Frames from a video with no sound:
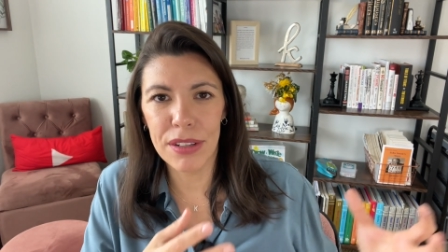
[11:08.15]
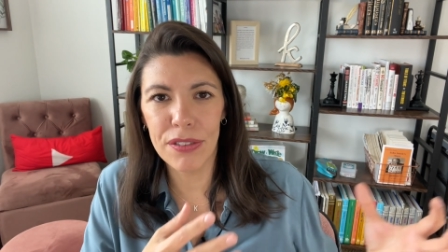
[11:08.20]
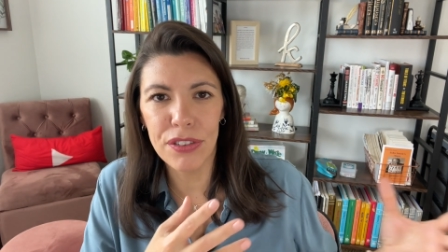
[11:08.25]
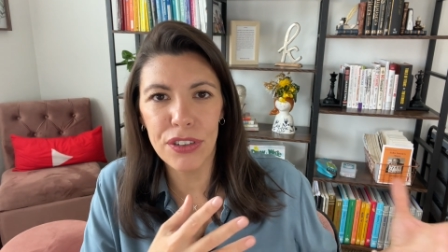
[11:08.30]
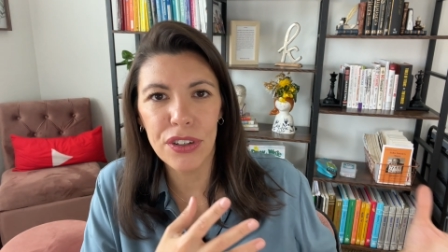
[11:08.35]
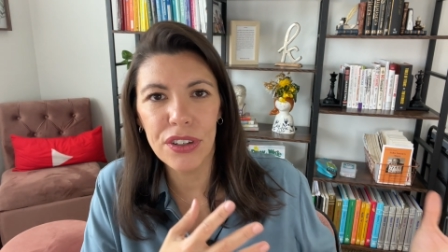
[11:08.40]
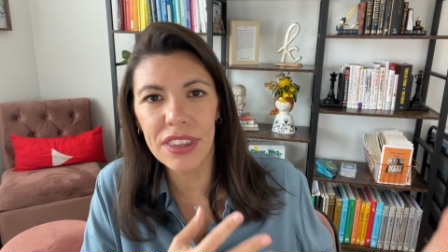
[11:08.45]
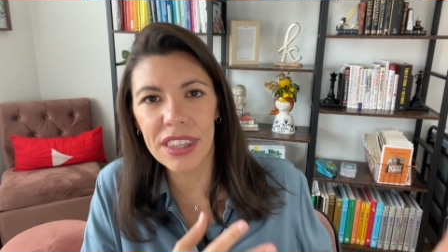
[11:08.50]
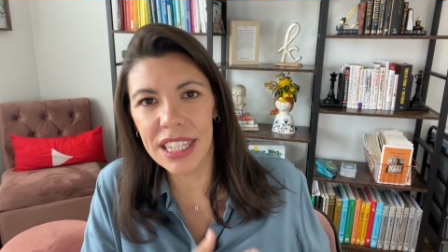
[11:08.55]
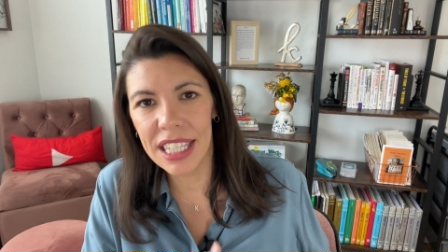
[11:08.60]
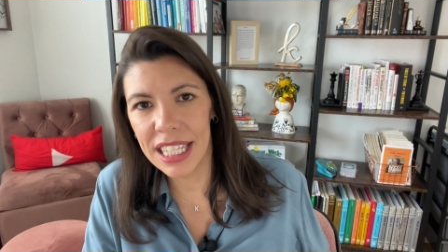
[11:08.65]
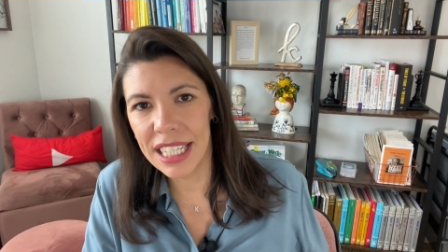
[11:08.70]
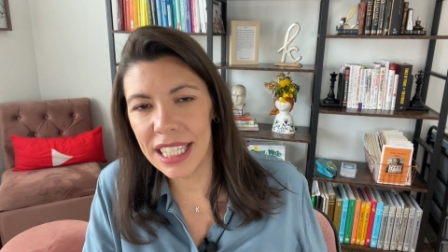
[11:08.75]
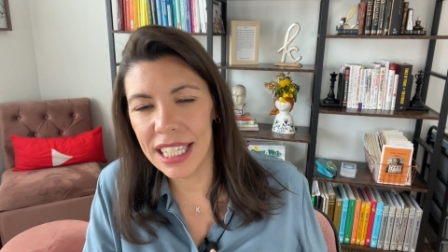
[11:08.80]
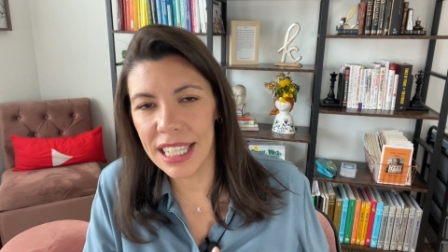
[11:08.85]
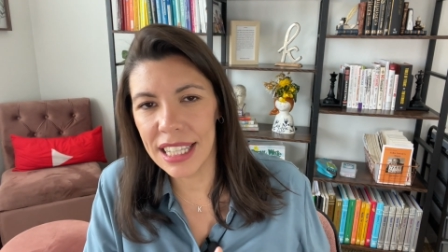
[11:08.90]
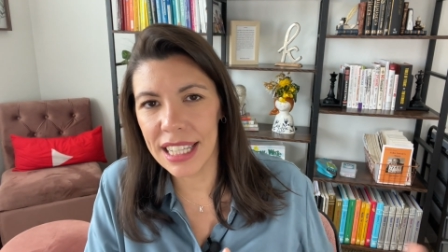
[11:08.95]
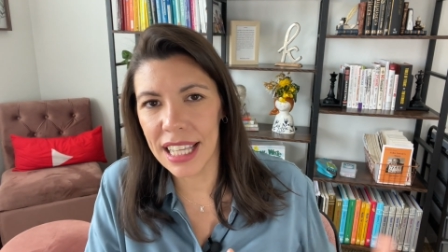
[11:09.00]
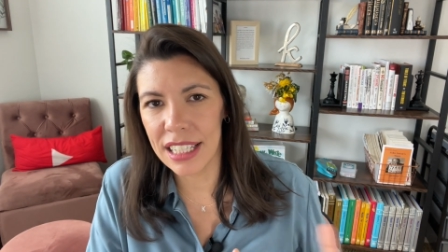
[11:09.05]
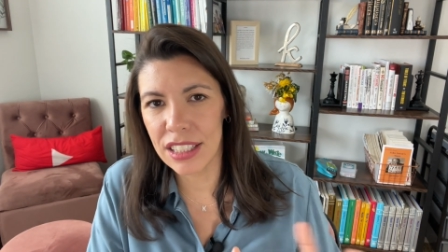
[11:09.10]
if you're
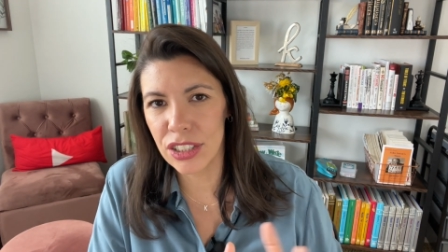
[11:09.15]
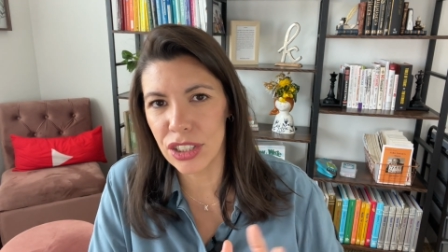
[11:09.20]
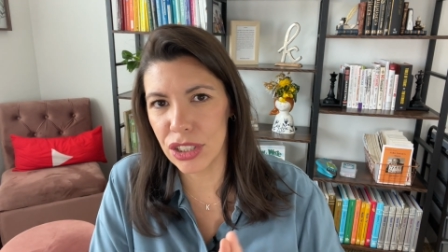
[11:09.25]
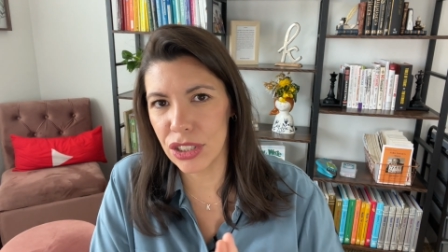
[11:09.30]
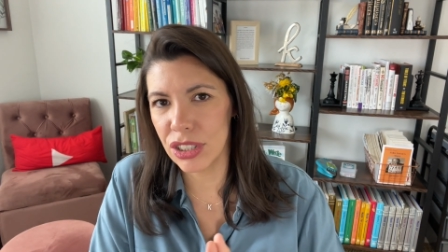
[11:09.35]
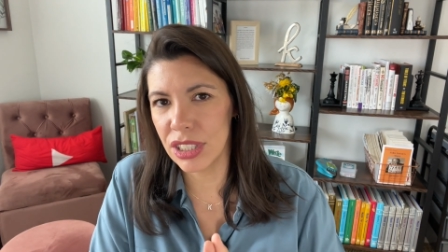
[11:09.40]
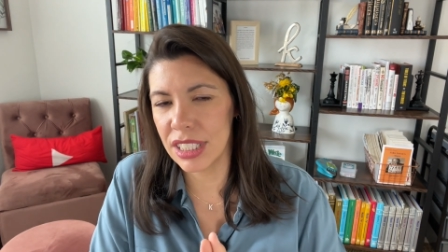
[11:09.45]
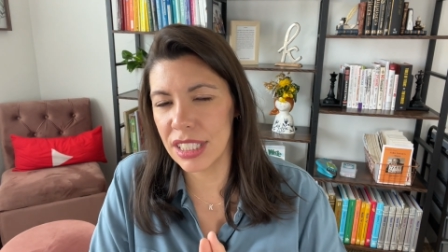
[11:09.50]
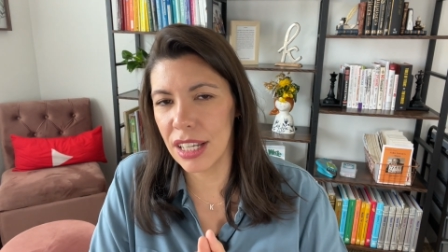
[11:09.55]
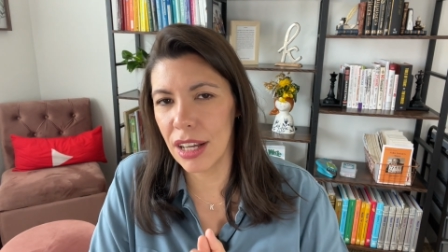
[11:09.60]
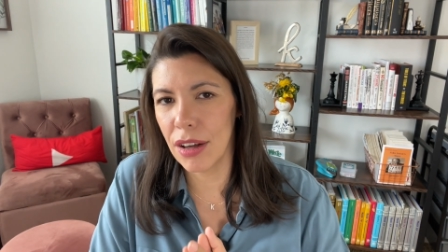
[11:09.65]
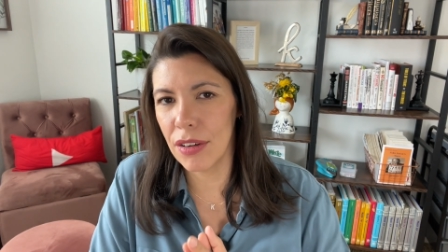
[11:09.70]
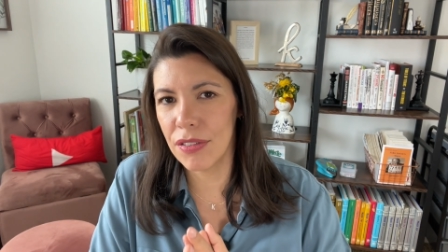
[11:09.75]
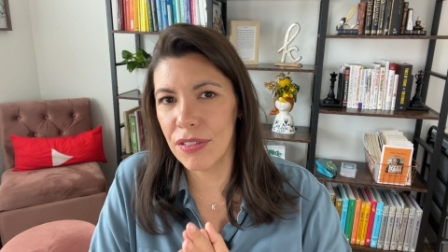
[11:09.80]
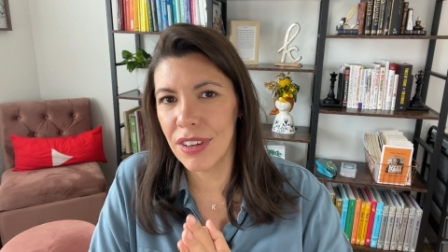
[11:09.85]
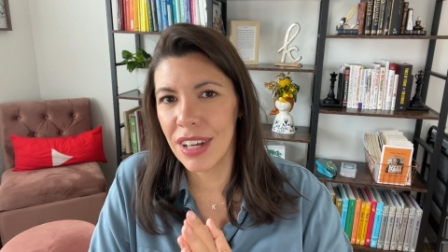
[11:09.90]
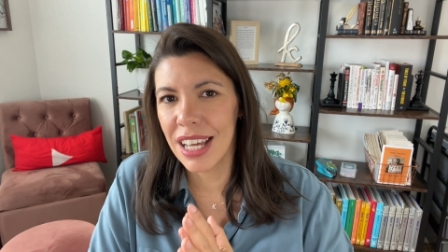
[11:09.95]
thinking that to yourself,